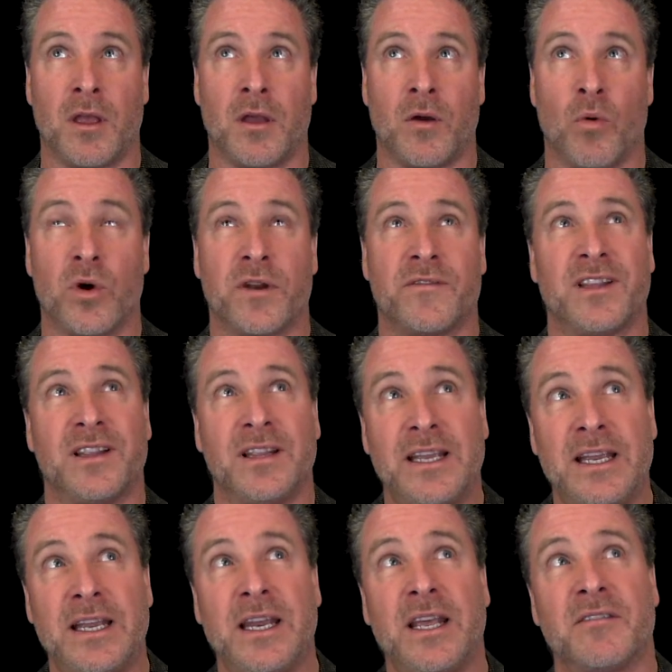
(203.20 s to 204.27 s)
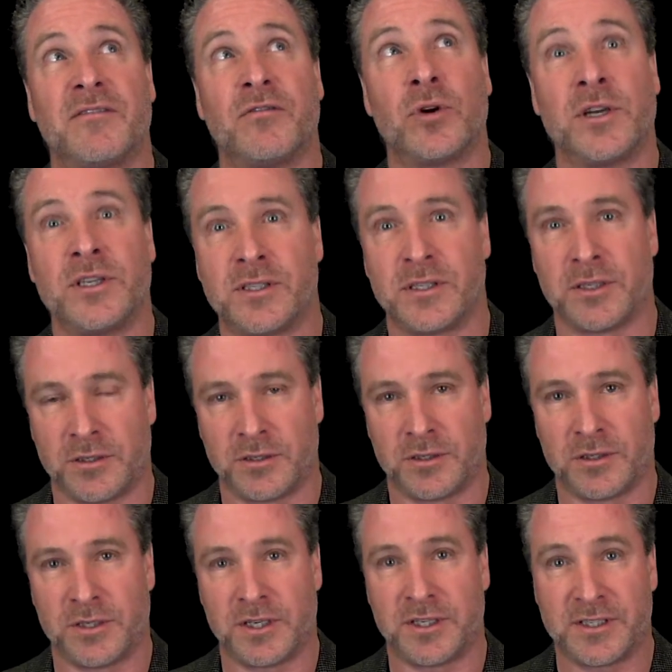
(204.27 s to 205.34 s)
one of the leading
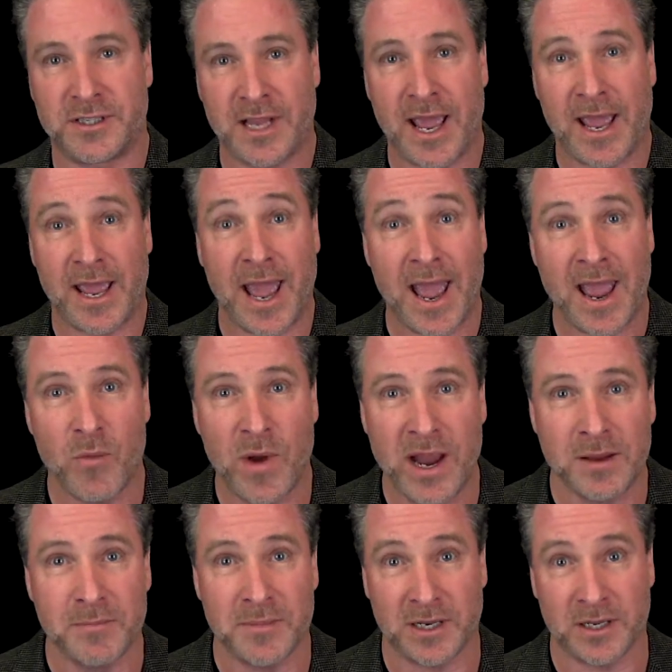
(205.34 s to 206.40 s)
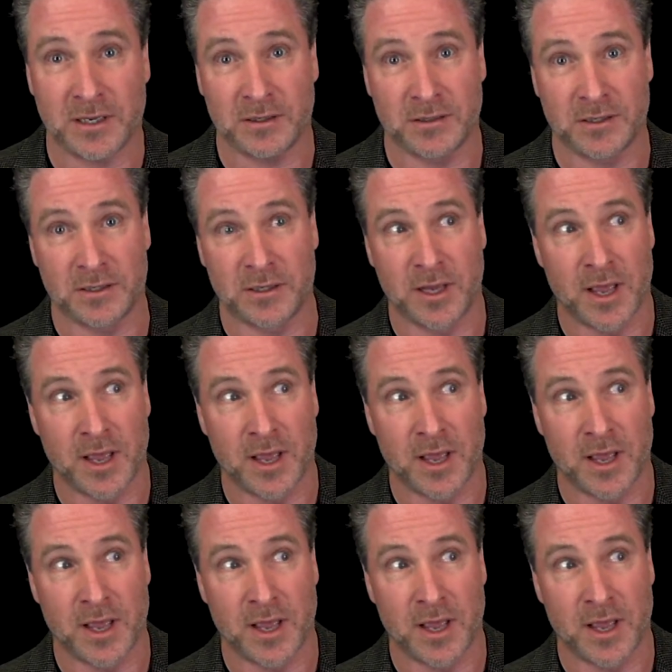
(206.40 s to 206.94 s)
voices to say, hey, wait a minute.